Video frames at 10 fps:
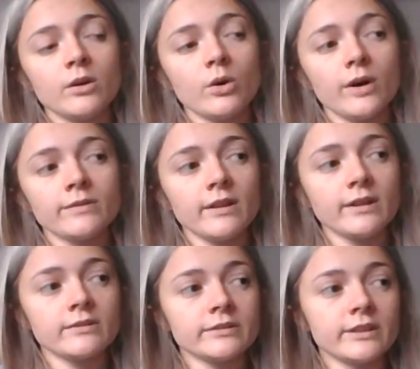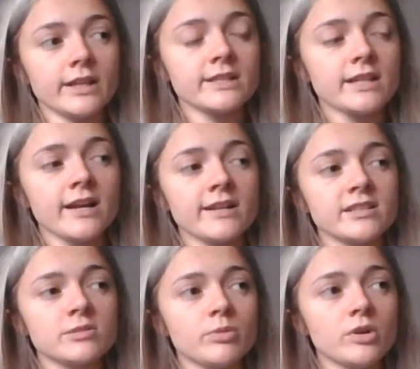or if they like to read like
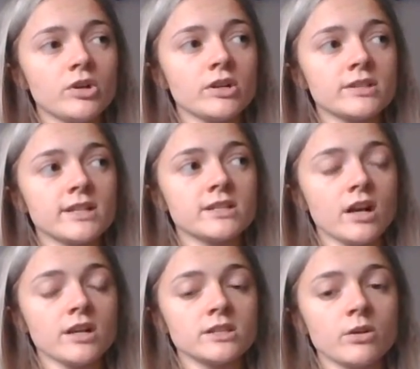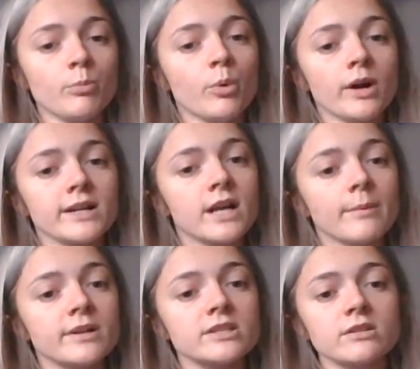science books, that's also important to
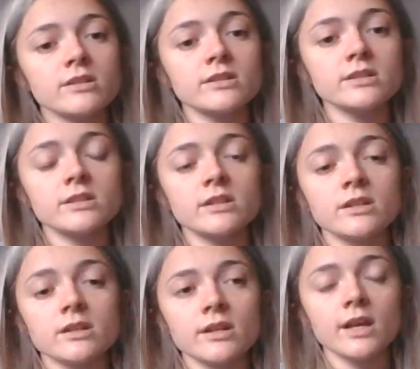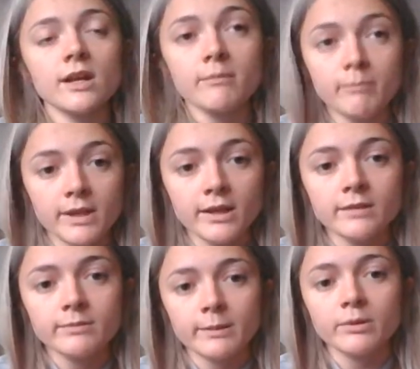help my students and
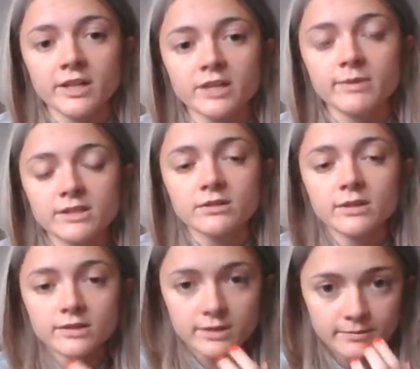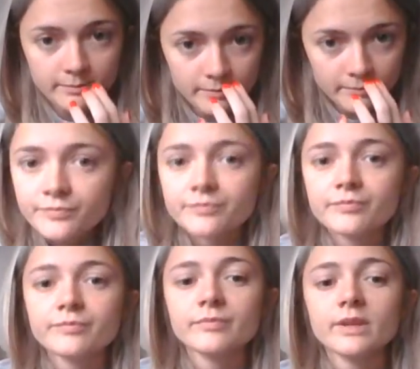me be able to teach my students.
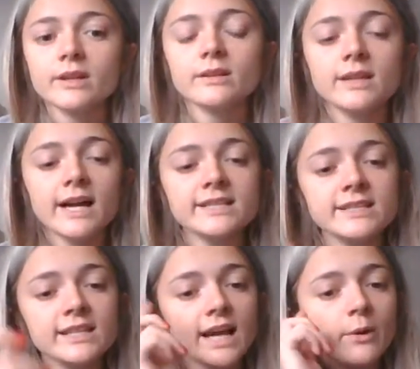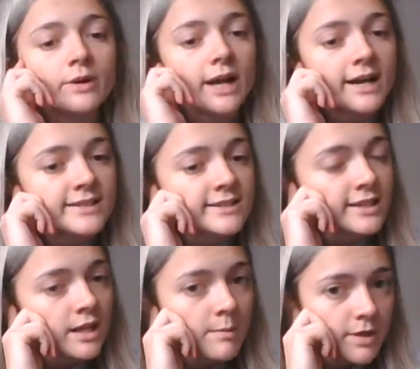Lastly, I would ask
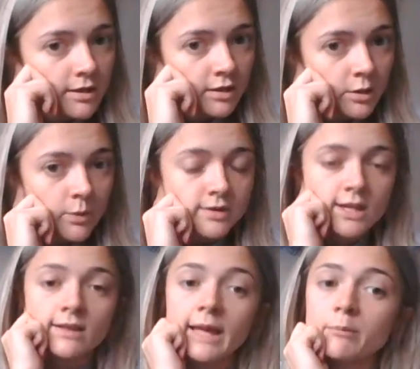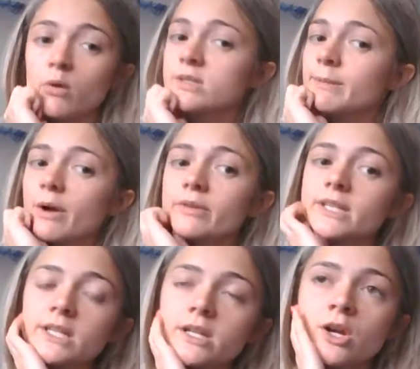them either what they like most about
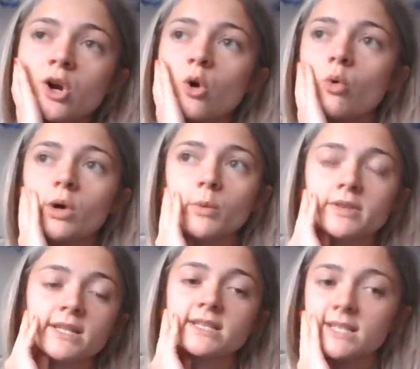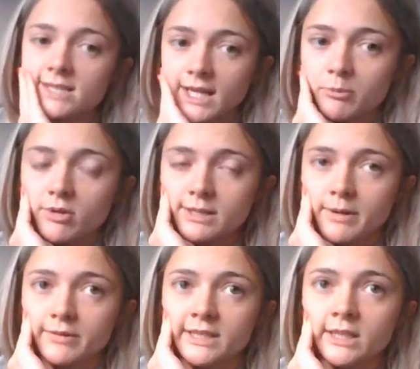reading or what they dislike most
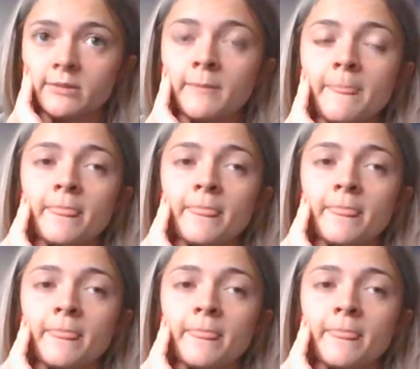about reading.